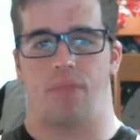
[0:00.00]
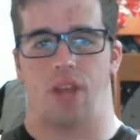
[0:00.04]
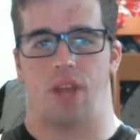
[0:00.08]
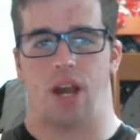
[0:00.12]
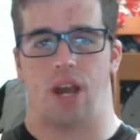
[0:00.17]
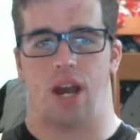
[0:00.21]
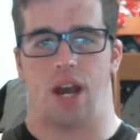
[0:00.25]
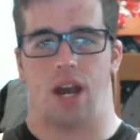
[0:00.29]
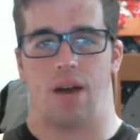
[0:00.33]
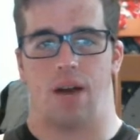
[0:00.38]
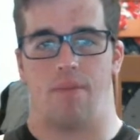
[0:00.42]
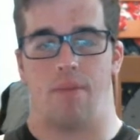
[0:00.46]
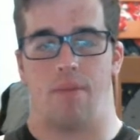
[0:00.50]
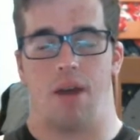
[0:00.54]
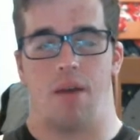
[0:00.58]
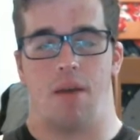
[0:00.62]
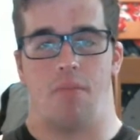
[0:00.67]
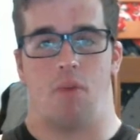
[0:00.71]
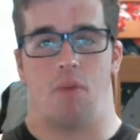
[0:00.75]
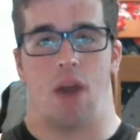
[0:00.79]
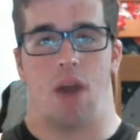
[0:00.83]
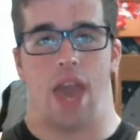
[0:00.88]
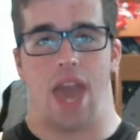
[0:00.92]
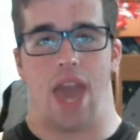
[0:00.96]

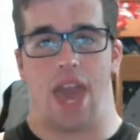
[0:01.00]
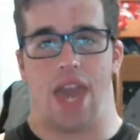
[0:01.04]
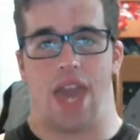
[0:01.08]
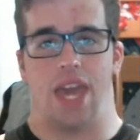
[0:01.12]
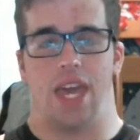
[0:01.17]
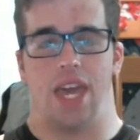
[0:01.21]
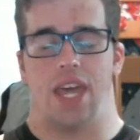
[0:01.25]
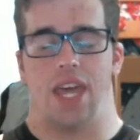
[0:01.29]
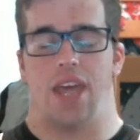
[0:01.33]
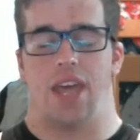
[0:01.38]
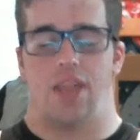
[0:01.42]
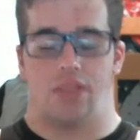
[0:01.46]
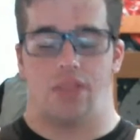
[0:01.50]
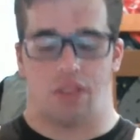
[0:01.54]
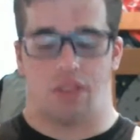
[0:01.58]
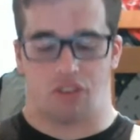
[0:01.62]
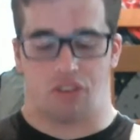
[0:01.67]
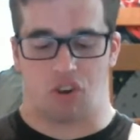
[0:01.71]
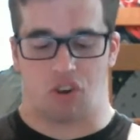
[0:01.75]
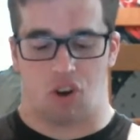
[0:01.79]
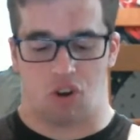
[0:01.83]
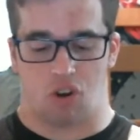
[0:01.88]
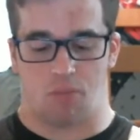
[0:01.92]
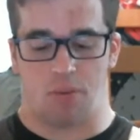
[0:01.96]
But this
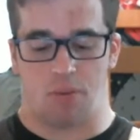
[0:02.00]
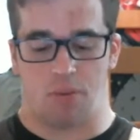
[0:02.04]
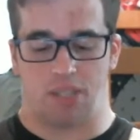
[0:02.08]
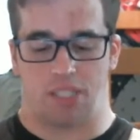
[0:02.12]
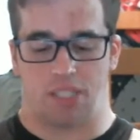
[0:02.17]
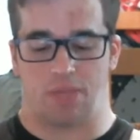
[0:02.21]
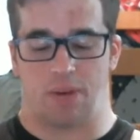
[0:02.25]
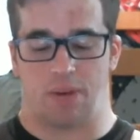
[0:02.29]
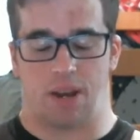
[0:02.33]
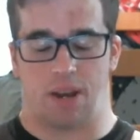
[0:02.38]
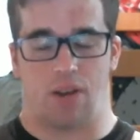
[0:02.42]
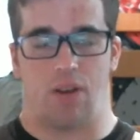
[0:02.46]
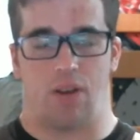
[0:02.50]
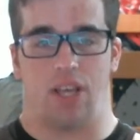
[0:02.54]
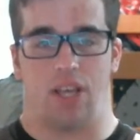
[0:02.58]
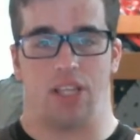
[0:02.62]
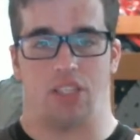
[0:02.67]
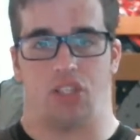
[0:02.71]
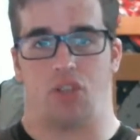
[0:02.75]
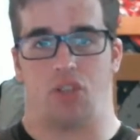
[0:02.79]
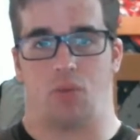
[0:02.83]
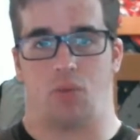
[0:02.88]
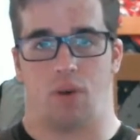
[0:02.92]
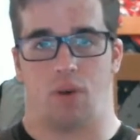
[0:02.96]
current business model
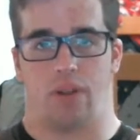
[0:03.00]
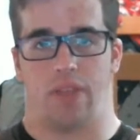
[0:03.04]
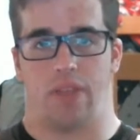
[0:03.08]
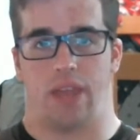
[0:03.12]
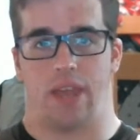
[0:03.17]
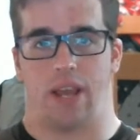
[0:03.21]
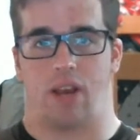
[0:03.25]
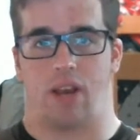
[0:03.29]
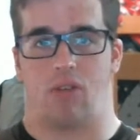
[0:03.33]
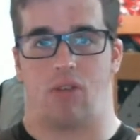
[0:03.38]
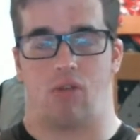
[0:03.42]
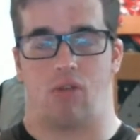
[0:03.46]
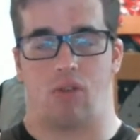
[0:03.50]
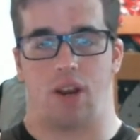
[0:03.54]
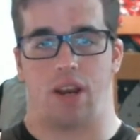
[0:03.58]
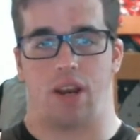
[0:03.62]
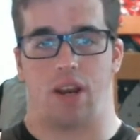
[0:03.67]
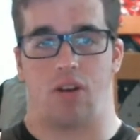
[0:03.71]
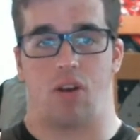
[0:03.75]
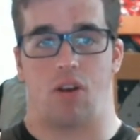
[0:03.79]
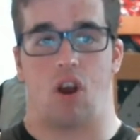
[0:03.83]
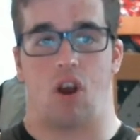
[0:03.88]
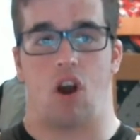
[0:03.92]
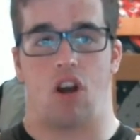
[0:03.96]
isn't the one that
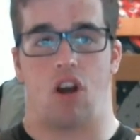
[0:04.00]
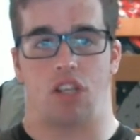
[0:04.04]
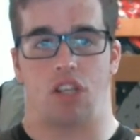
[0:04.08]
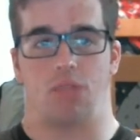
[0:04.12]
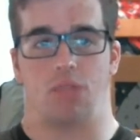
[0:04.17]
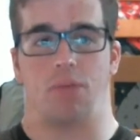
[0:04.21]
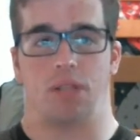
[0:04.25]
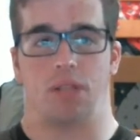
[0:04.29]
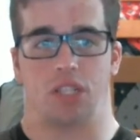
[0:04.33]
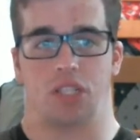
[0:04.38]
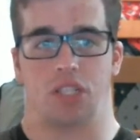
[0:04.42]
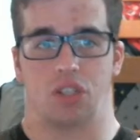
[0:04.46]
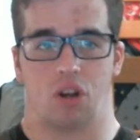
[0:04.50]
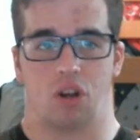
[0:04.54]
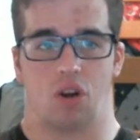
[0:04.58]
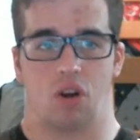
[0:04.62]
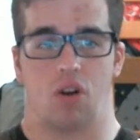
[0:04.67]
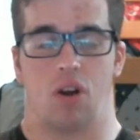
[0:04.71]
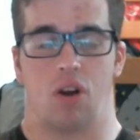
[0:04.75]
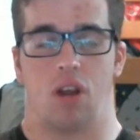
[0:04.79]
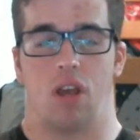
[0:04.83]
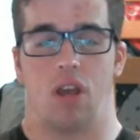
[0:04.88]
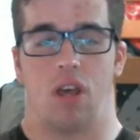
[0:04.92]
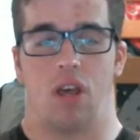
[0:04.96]
caused me to
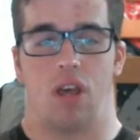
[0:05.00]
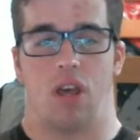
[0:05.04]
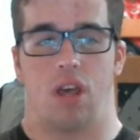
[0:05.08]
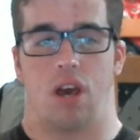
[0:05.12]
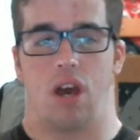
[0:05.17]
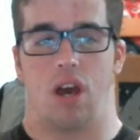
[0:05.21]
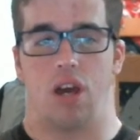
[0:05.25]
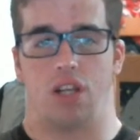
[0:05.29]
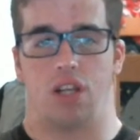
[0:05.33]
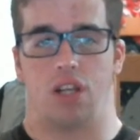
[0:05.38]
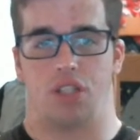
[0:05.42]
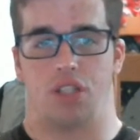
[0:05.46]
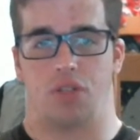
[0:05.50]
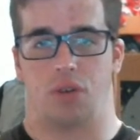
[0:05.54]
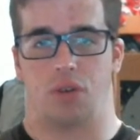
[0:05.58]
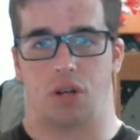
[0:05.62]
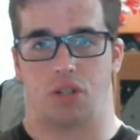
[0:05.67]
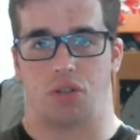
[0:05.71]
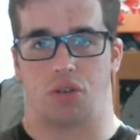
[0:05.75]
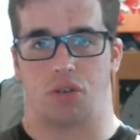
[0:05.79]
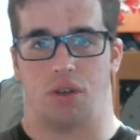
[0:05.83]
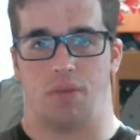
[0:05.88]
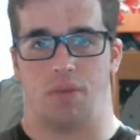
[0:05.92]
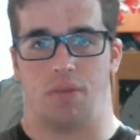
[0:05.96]
start
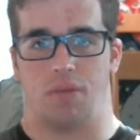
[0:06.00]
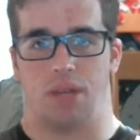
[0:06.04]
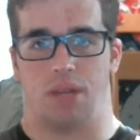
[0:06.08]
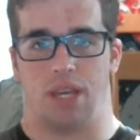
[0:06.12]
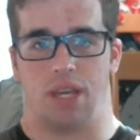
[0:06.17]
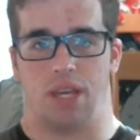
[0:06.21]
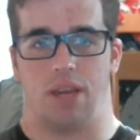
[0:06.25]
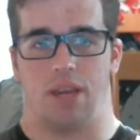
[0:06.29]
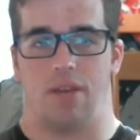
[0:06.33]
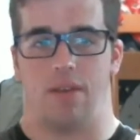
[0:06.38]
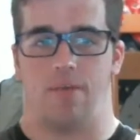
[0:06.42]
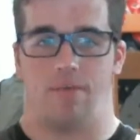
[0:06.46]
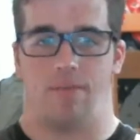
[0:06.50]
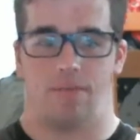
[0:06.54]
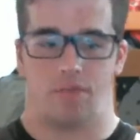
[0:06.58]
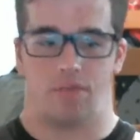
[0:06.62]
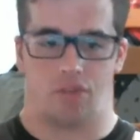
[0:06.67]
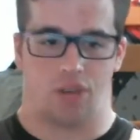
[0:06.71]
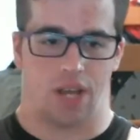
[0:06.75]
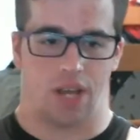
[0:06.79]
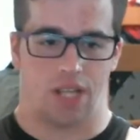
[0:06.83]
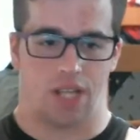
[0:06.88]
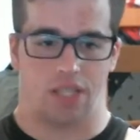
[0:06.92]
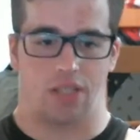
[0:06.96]
Structural MD.
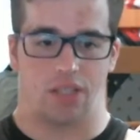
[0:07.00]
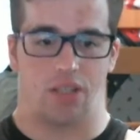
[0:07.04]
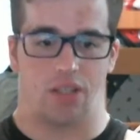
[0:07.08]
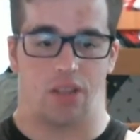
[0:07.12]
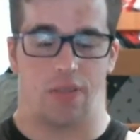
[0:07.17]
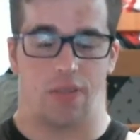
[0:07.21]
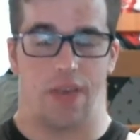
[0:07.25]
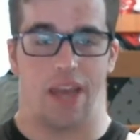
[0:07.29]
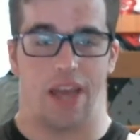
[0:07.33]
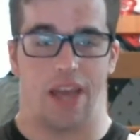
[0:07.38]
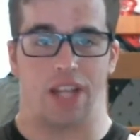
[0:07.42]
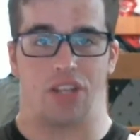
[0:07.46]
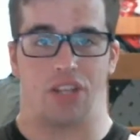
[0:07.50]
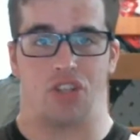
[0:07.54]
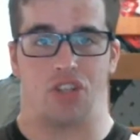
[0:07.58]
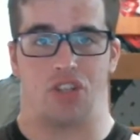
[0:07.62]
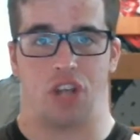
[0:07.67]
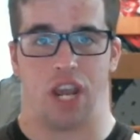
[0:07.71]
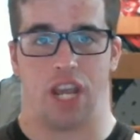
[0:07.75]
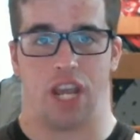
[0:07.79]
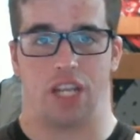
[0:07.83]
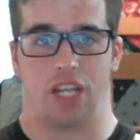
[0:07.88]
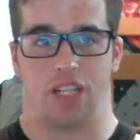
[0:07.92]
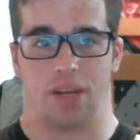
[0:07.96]
So that's
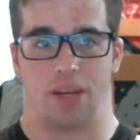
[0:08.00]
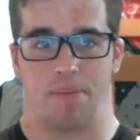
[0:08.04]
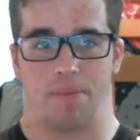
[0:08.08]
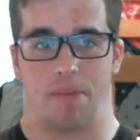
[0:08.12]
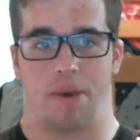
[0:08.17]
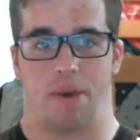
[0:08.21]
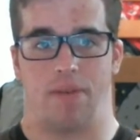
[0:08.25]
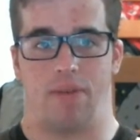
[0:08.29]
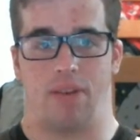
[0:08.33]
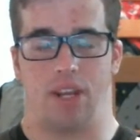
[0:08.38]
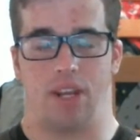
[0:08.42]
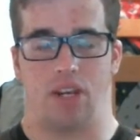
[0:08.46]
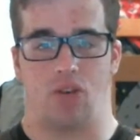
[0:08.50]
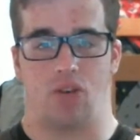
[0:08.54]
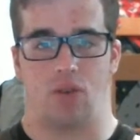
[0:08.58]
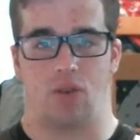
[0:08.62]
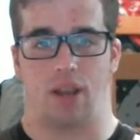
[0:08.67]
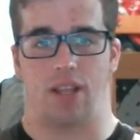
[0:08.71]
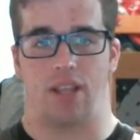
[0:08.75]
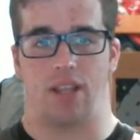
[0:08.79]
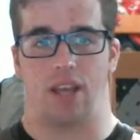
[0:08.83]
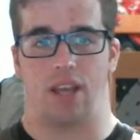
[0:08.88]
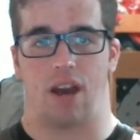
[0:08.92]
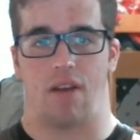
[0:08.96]
changed. I pivoted
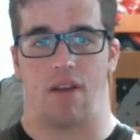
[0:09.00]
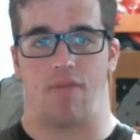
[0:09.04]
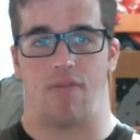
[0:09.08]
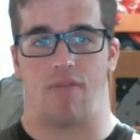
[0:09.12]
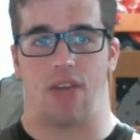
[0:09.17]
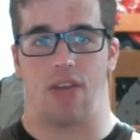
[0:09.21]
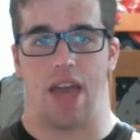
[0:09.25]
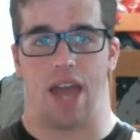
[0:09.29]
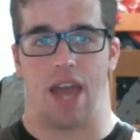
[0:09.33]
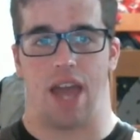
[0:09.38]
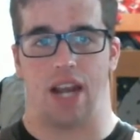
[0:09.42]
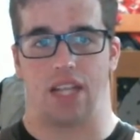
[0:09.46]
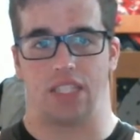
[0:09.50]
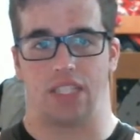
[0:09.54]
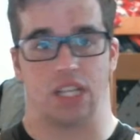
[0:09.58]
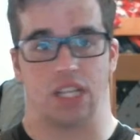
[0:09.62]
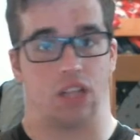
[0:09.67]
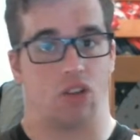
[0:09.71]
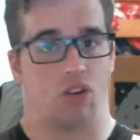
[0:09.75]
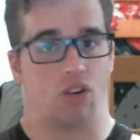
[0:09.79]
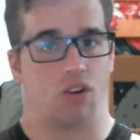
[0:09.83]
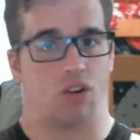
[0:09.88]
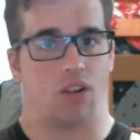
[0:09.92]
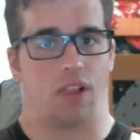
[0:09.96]
greatly off that because I
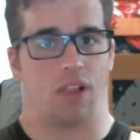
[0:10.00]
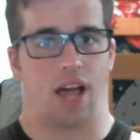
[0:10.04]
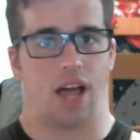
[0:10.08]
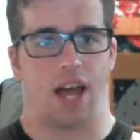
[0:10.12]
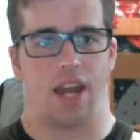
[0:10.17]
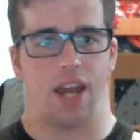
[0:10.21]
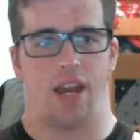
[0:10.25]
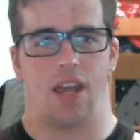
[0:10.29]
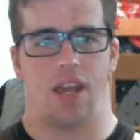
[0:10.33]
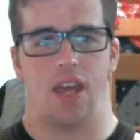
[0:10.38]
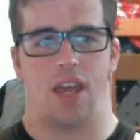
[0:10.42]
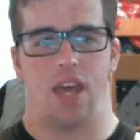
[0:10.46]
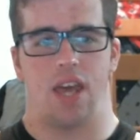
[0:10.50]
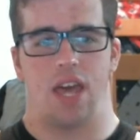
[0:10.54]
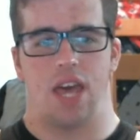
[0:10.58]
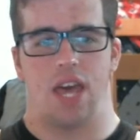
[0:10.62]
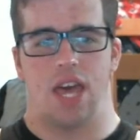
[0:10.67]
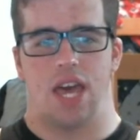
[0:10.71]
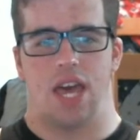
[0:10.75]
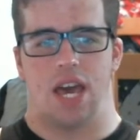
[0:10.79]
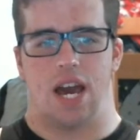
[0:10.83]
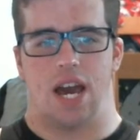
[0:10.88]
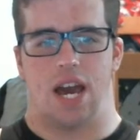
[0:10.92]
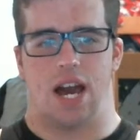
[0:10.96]
learned a lot.
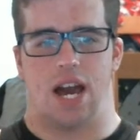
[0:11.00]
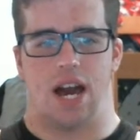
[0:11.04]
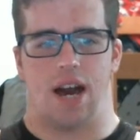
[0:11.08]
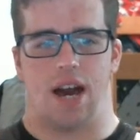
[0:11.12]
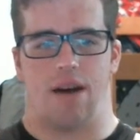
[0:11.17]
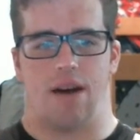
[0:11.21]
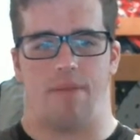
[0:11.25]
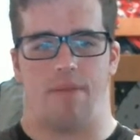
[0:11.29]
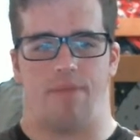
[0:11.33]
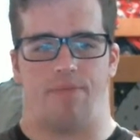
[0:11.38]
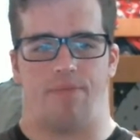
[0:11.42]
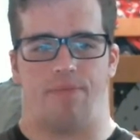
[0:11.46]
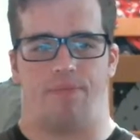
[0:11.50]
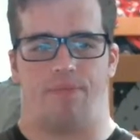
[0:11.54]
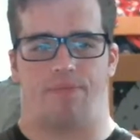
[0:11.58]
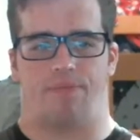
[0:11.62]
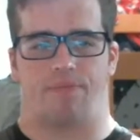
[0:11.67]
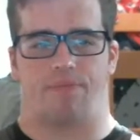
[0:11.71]
And